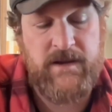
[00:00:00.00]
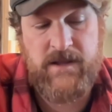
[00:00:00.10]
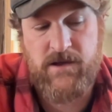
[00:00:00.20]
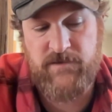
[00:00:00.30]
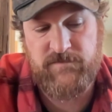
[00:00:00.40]
And
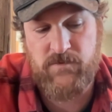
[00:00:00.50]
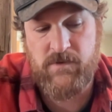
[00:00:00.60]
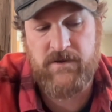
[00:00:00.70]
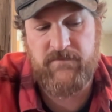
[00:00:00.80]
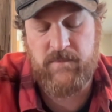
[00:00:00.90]
I also
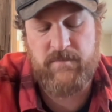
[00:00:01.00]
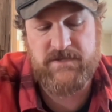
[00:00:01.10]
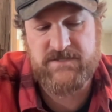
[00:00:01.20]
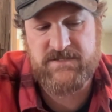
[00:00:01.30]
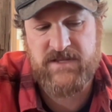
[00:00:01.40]
want, from a
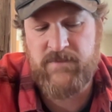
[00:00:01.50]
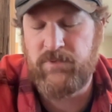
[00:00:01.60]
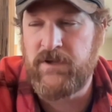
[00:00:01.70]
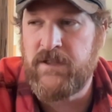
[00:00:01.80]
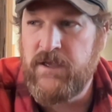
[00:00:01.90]
business
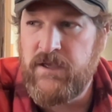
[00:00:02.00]
standpoint,